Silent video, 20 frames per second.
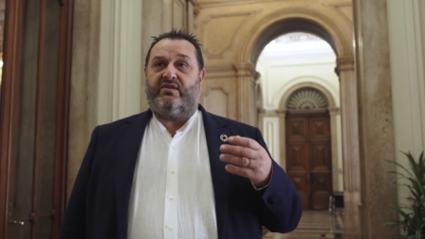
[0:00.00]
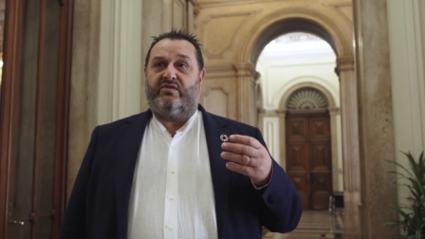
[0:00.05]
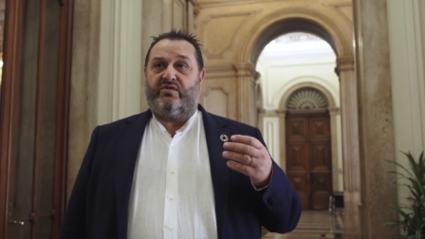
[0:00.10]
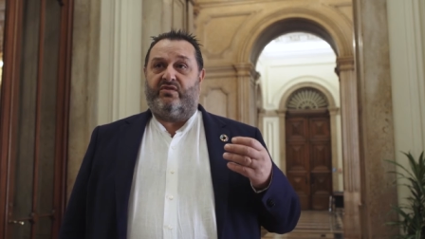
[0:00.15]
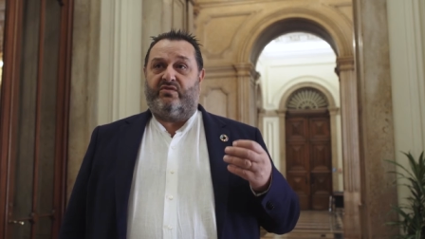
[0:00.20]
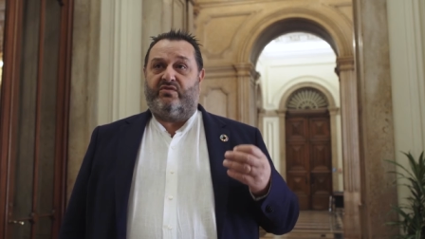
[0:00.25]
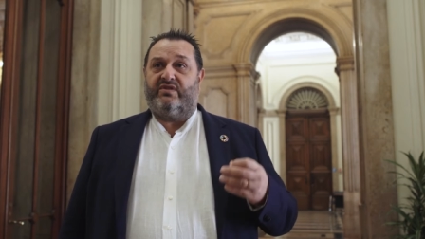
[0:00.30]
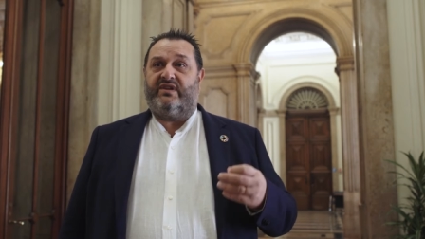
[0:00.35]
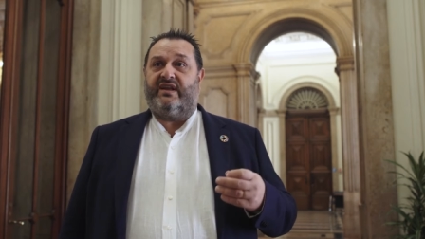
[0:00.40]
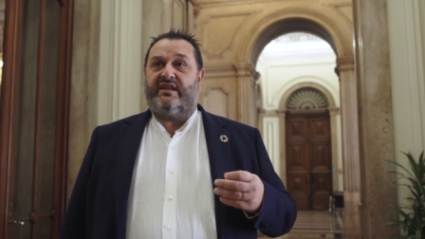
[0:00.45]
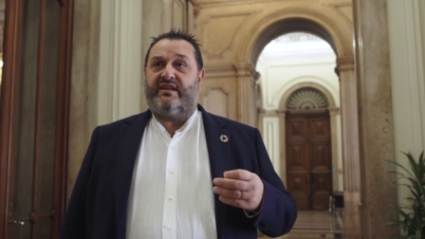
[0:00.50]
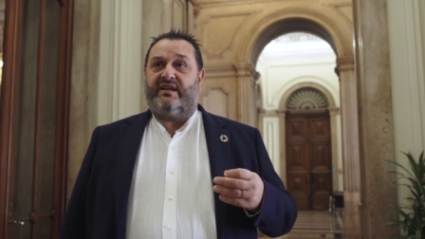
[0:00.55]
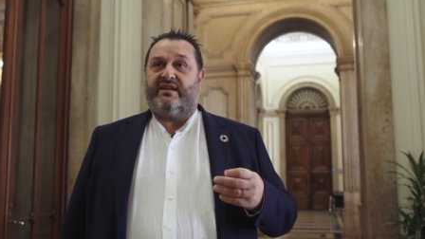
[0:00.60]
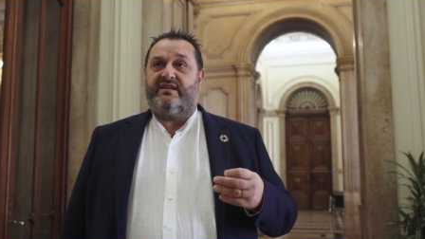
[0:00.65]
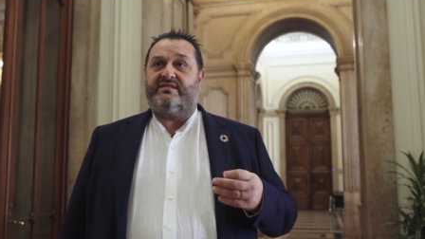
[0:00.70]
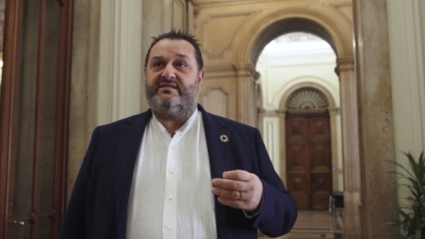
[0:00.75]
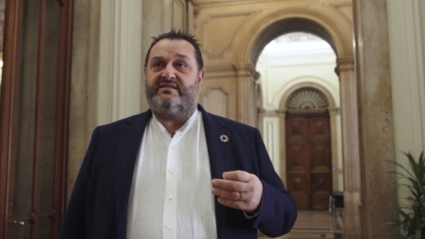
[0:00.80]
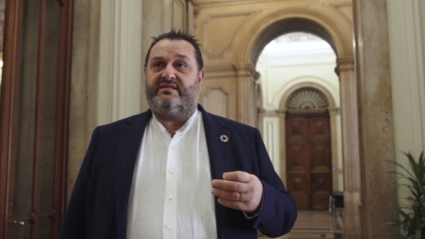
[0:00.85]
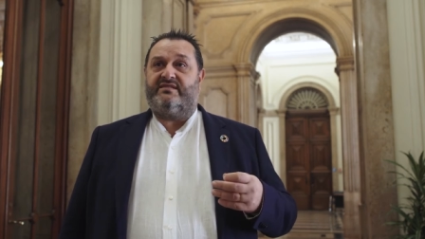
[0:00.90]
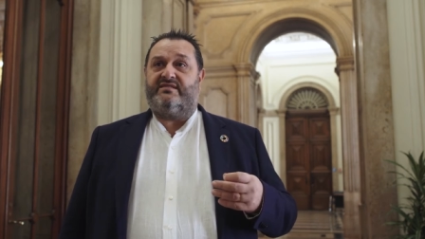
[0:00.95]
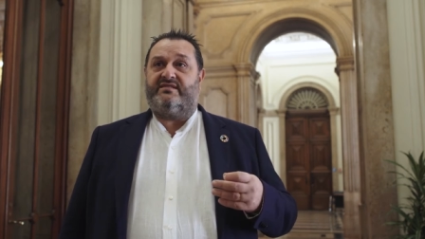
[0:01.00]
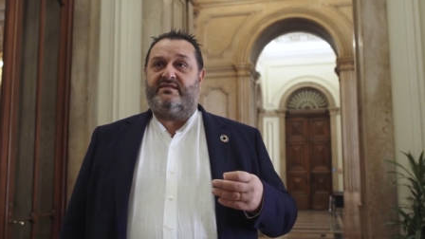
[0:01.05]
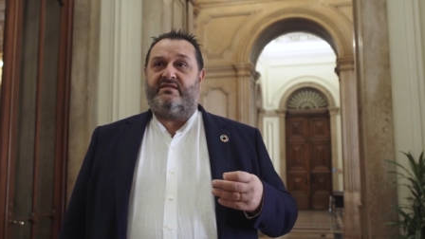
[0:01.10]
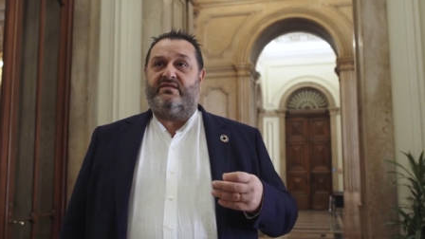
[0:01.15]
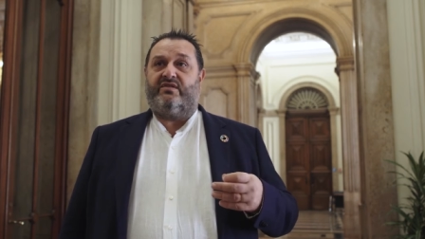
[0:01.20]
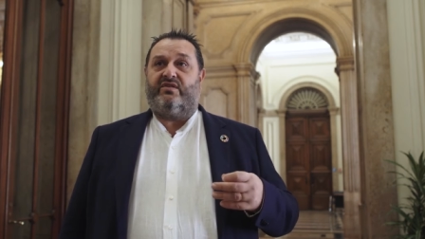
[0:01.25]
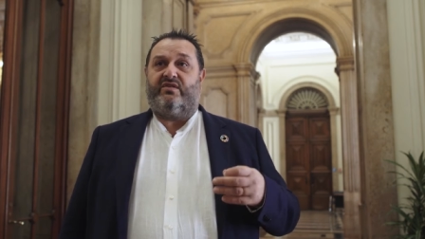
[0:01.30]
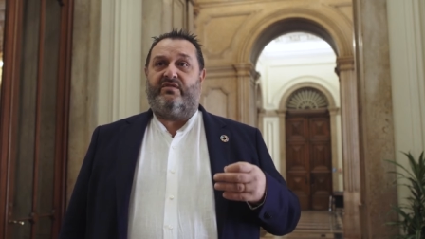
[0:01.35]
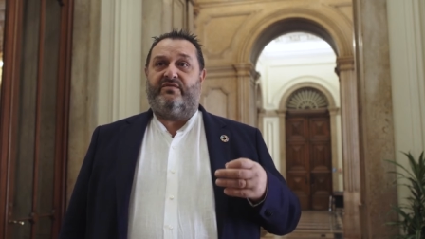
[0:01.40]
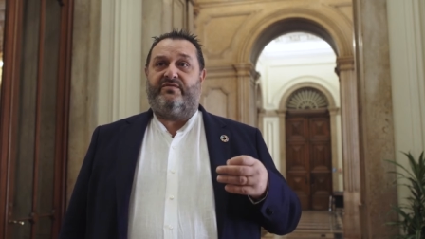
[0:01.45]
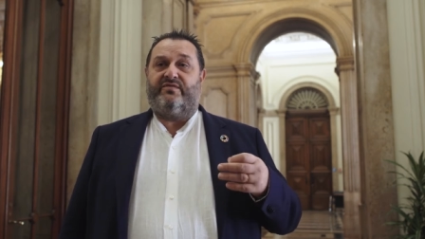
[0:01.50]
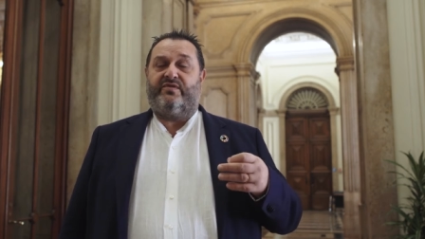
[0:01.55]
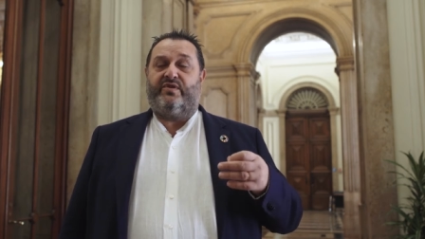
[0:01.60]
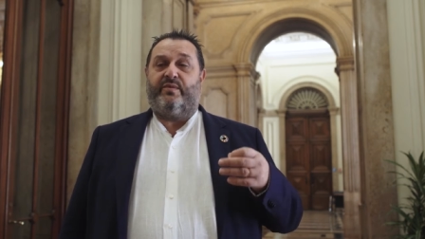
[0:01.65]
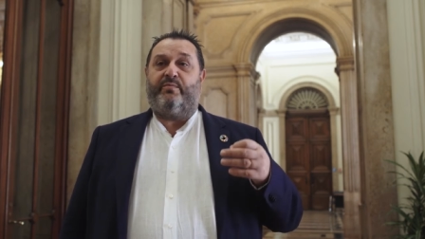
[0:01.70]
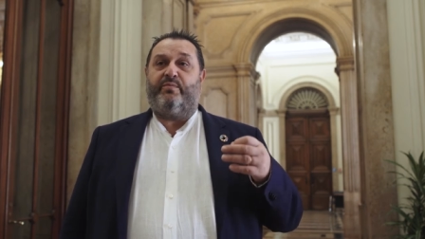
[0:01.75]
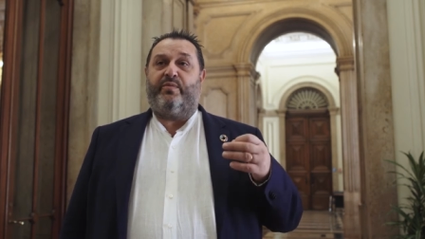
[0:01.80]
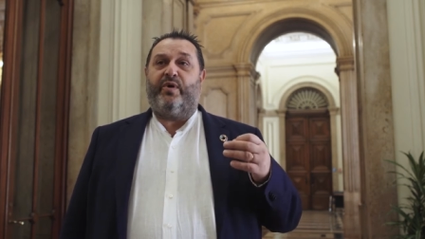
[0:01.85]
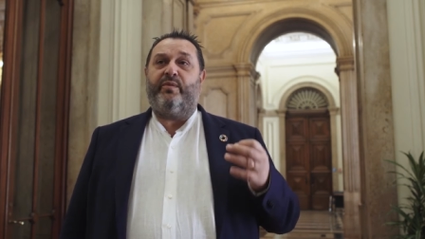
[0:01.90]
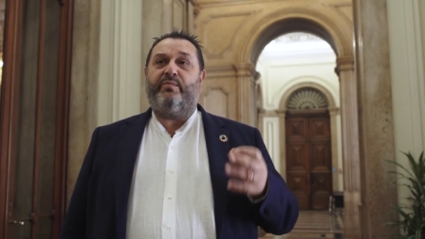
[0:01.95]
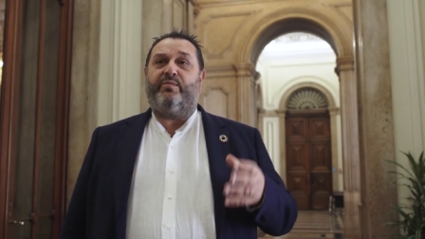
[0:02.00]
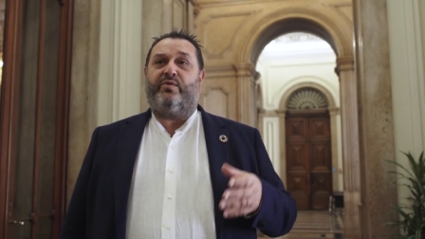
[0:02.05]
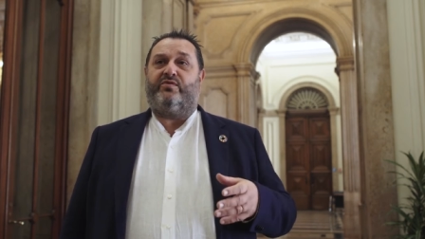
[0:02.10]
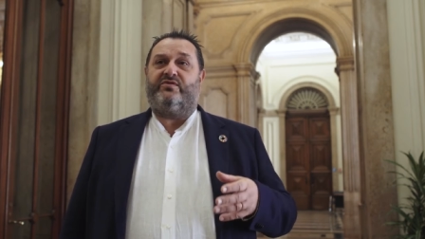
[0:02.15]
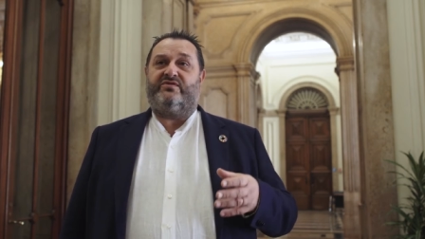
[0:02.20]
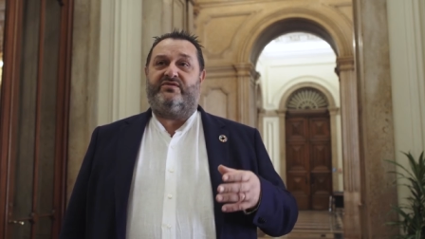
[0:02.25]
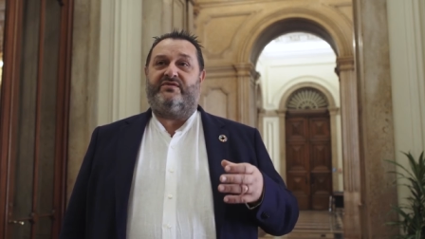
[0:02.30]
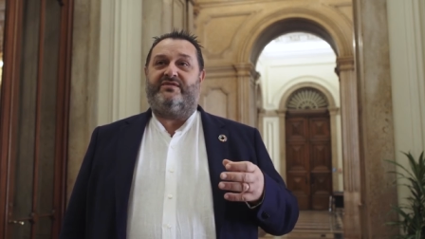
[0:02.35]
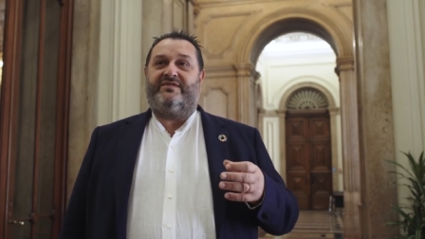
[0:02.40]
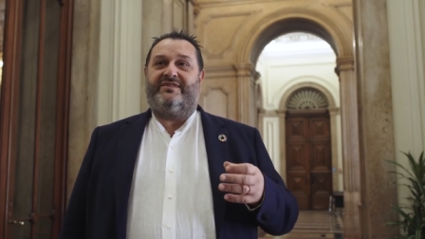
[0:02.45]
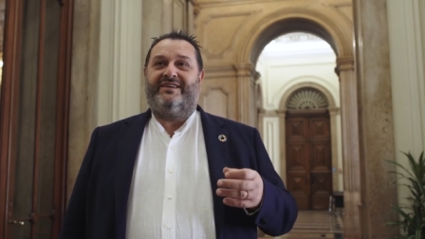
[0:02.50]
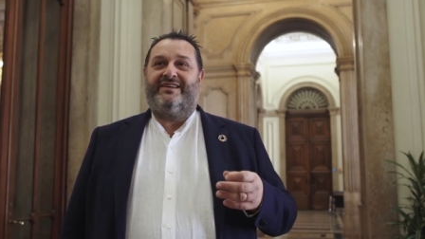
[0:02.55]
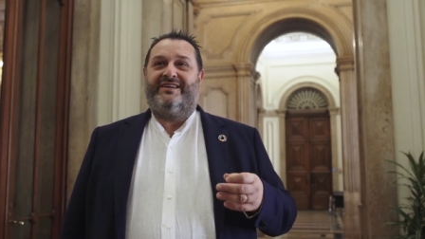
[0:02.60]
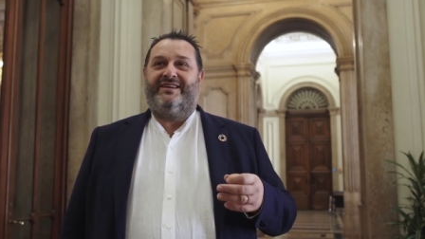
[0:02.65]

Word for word: and a good analysis of the purpose